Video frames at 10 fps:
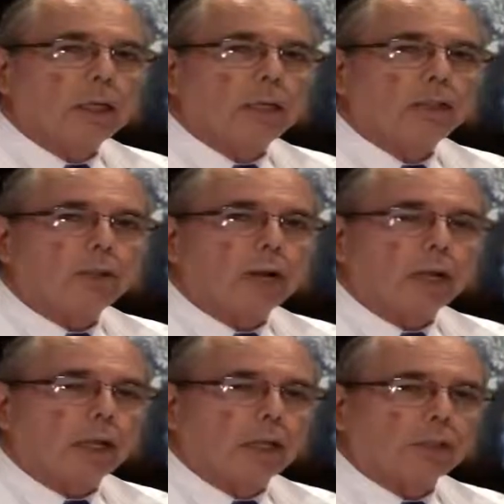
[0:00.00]
in your
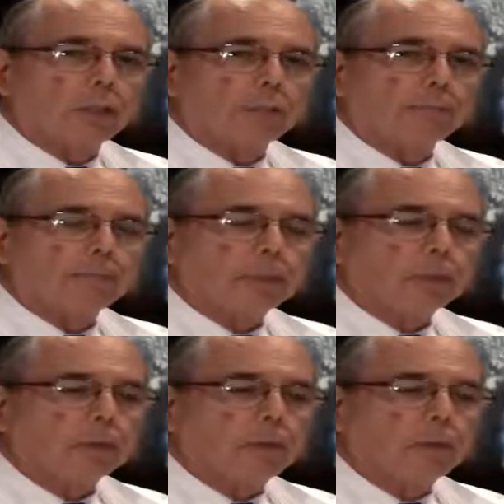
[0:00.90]
eyelashes.
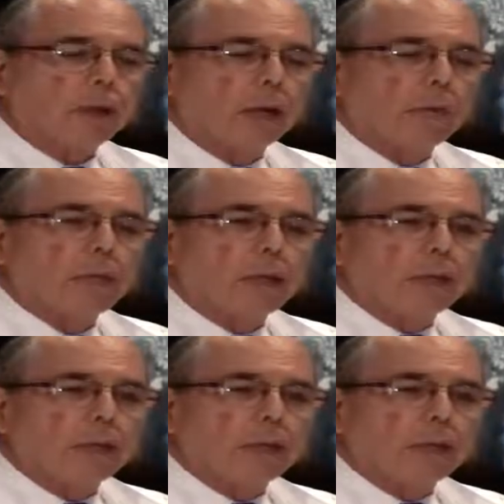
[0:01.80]
So